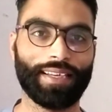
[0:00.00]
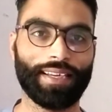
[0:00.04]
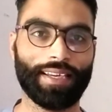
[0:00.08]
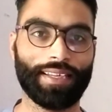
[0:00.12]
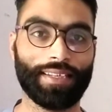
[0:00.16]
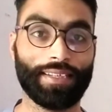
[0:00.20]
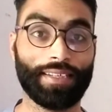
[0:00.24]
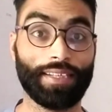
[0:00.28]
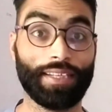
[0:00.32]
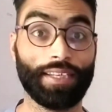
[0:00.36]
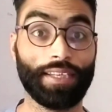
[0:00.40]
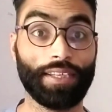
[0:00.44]

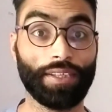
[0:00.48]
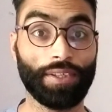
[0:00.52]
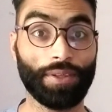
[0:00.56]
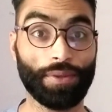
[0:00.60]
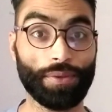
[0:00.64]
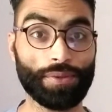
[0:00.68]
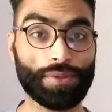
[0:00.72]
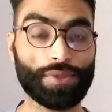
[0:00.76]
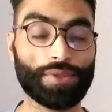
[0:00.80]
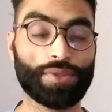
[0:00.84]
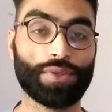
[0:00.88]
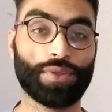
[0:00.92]
and he
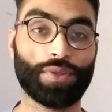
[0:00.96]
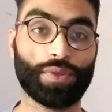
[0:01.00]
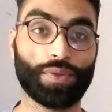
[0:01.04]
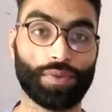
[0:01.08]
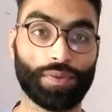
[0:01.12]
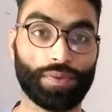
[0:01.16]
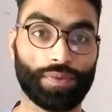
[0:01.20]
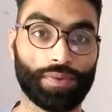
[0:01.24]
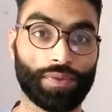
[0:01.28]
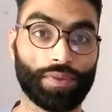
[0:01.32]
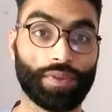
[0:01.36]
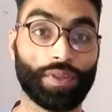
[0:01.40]
used
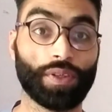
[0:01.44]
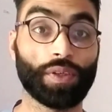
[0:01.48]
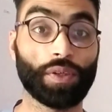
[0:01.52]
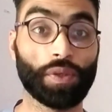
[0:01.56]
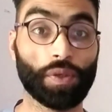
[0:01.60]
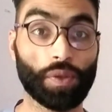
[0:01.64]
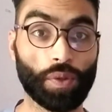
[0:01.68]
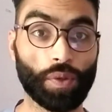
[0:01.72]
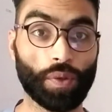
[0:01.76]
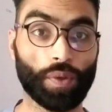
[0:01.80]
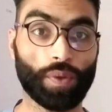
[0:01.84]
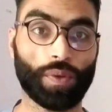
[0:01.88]
to
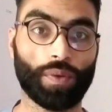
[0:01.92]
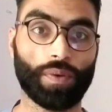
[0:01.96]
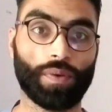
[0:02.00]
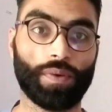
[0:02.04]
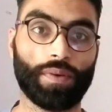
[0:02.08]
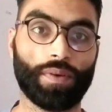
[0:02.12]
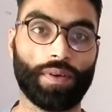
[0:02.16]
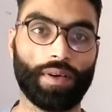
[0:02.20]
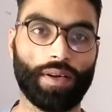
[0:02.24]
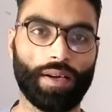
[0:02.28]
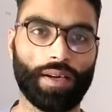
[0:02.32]
go